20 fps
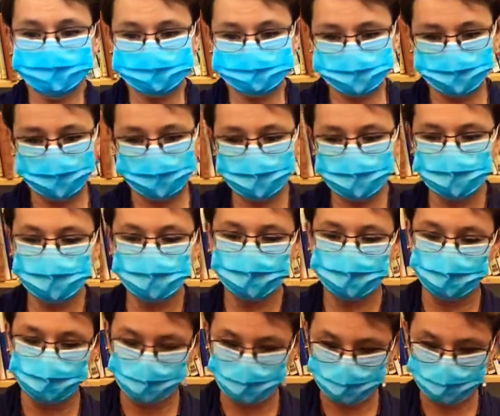So
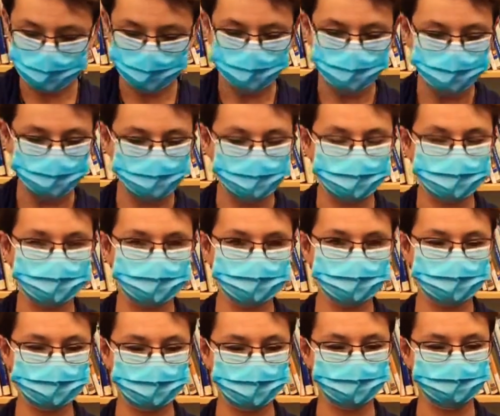get out your
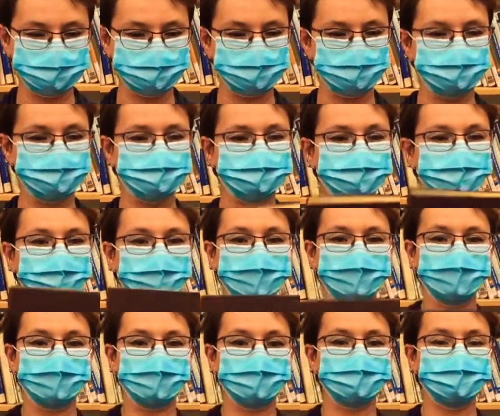craft sheet,
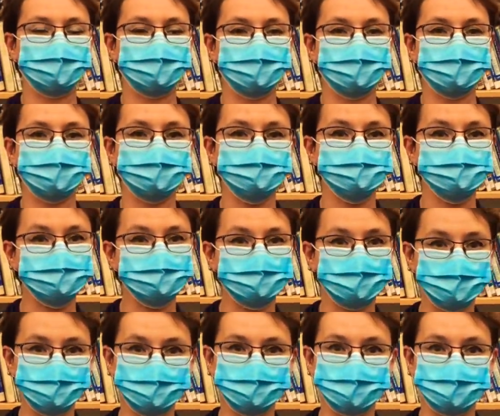and then the next thing
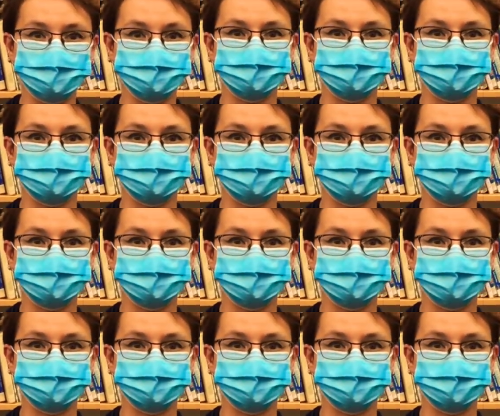that you want to